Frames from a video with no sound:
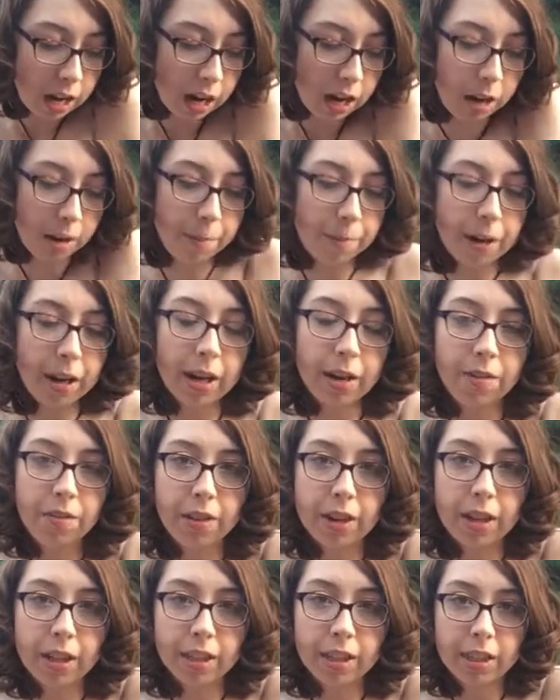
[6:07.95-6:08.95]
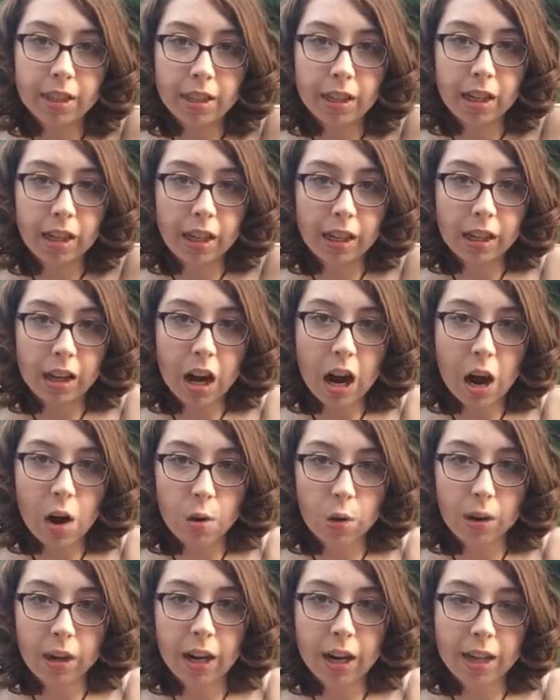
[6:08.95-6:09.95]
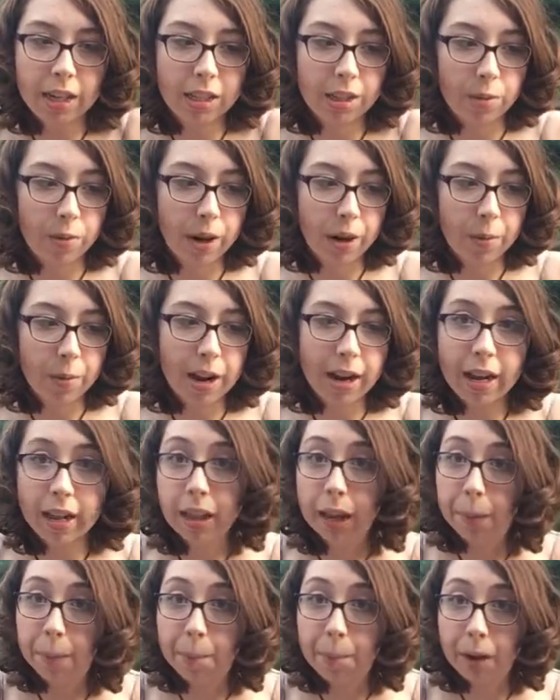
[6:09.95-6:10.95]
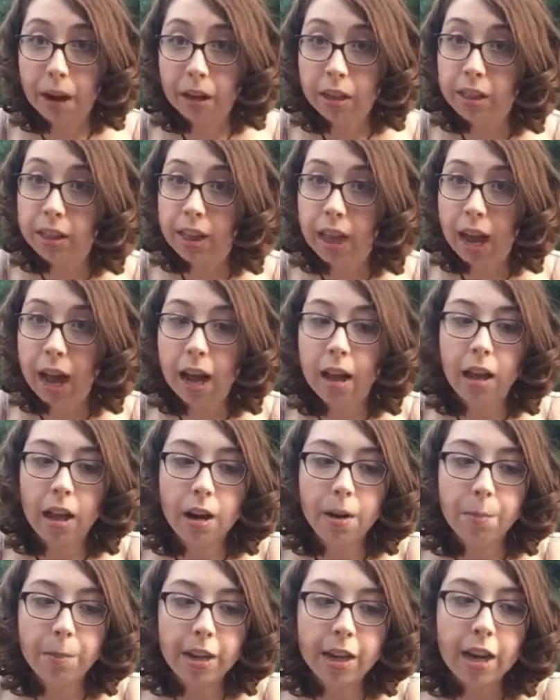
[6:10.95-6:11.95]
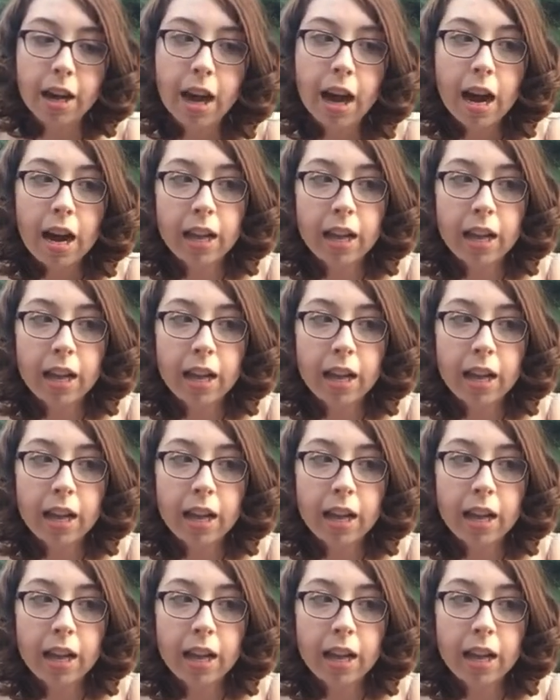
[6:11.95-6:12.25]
And if it's like not organized the right way, it like bugs the hell out of me.